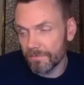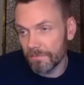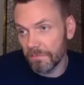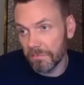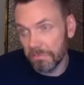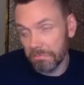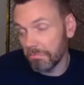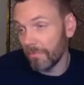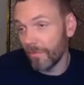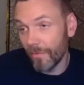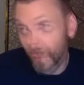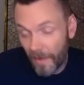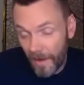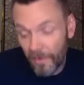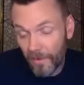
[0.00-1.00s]

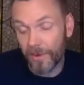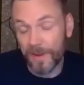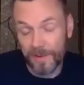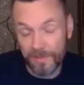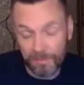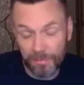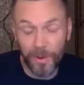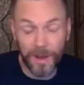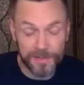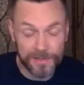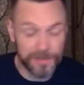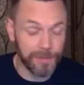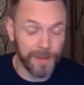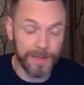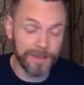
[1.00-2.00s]
very
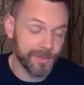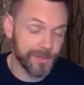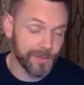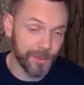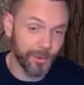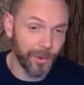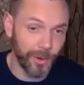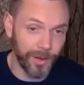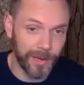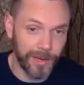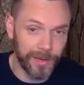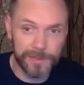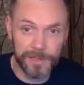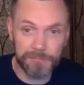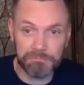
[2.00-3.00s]
impressed by the story.
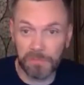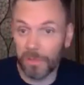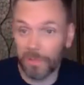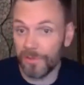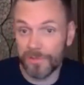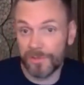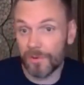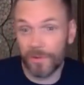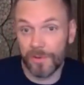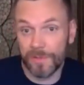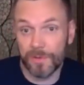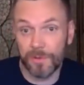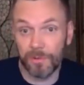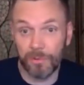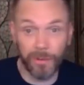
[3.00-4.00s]
I was like, well, this
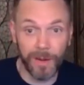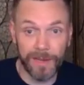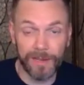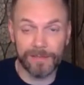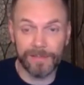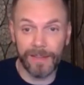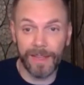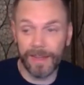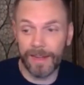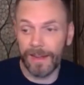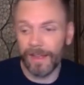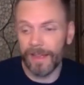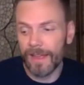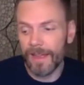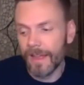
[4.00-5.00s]
story's great.
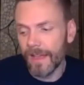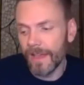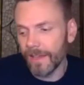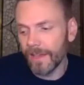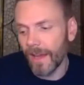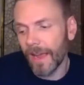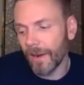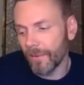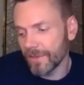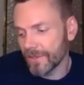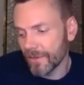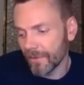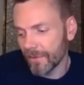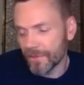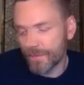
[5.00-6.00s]
And I
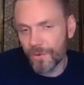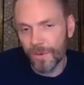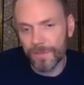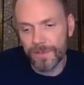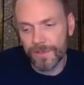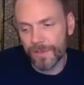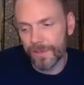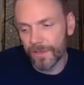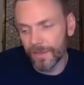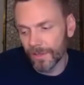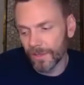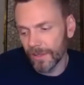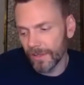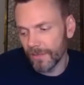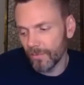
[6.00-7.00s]
always know a script is
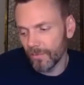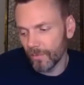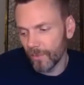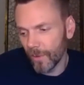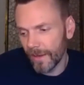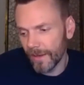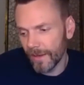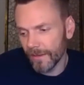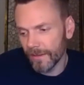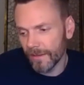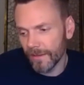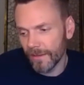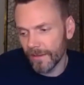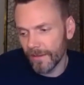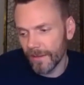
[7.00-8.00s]
good
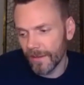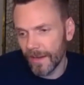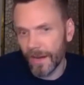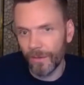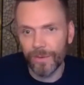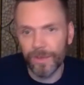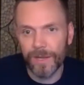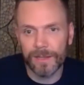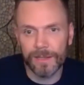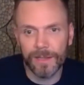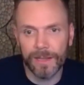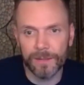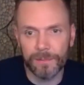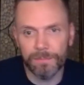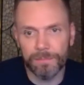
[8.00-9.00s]
when I read it
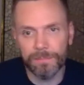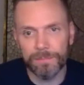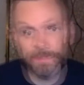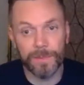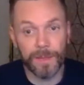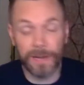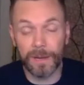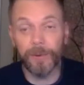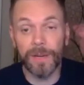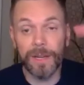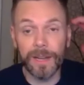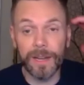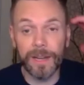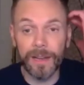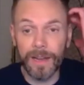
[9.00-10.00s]
like I'm
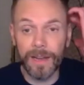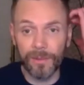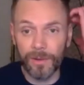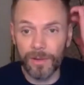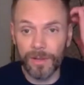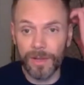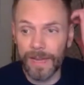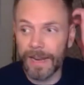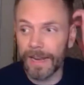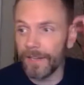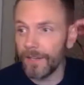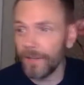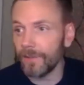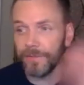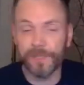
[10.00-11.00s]
reading a novel and
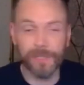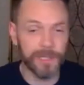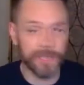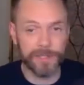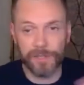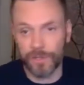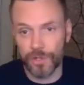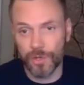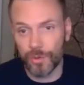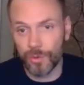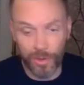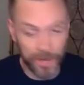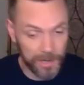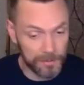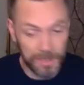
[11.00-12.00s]
I don't feel like it's a
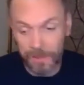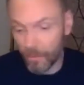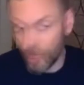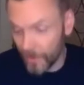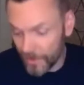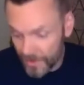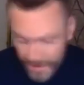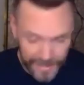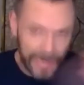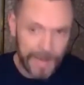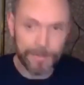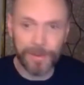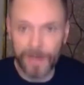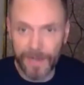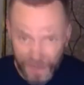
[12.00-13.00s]
chore. And I'm like, what's going to
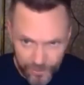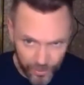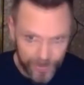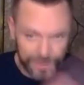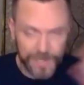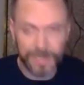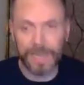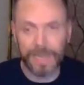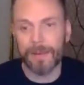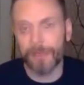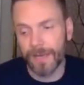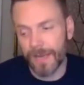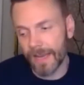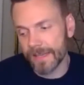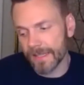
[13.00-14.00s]
happen next? What's going to
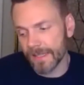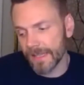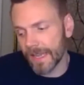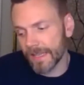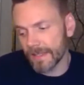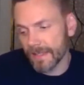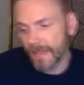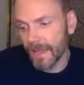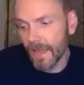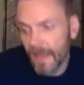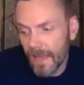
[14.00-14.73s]
happen next? And that's